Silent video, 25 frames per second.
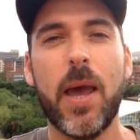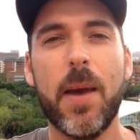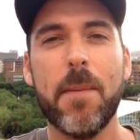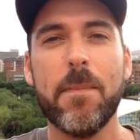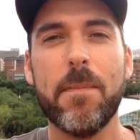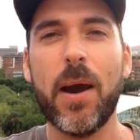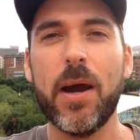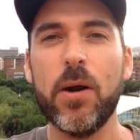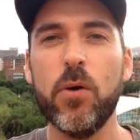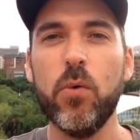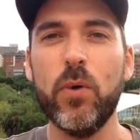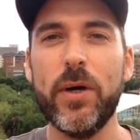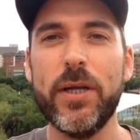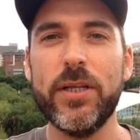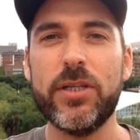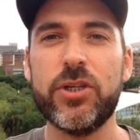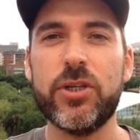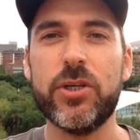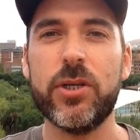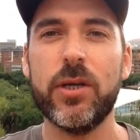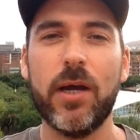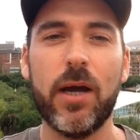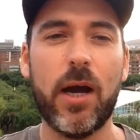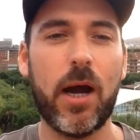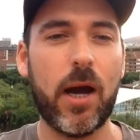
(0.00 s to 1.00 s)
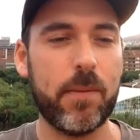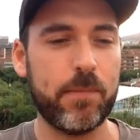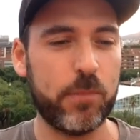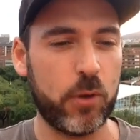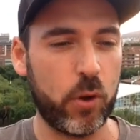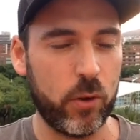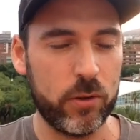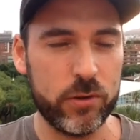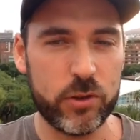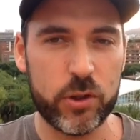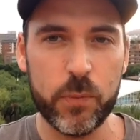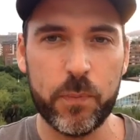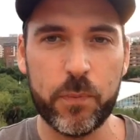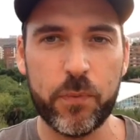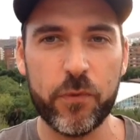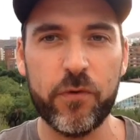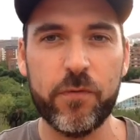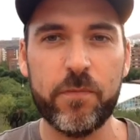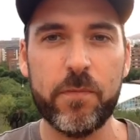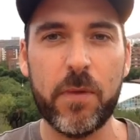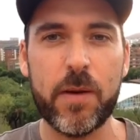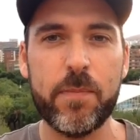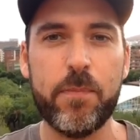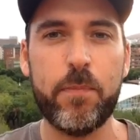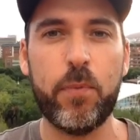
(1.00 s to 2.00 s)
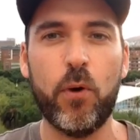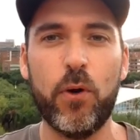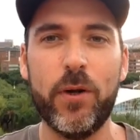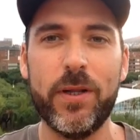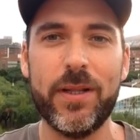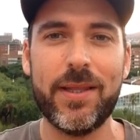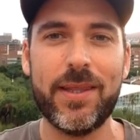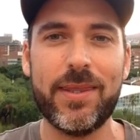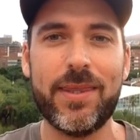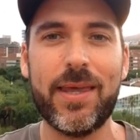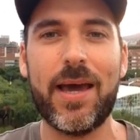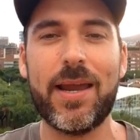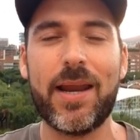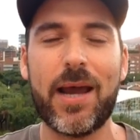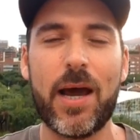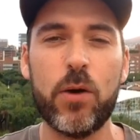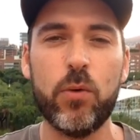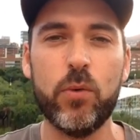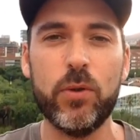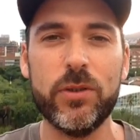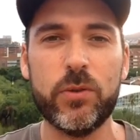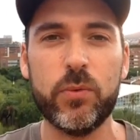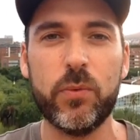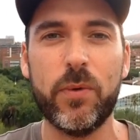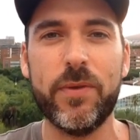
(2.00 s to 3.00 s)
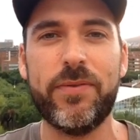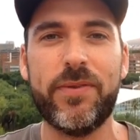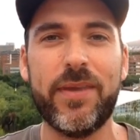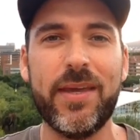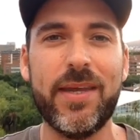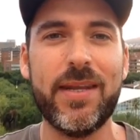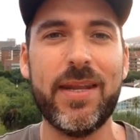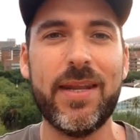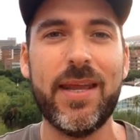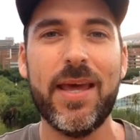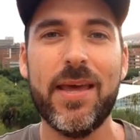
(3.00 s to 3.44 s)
by which I'm going to prove my point that I was within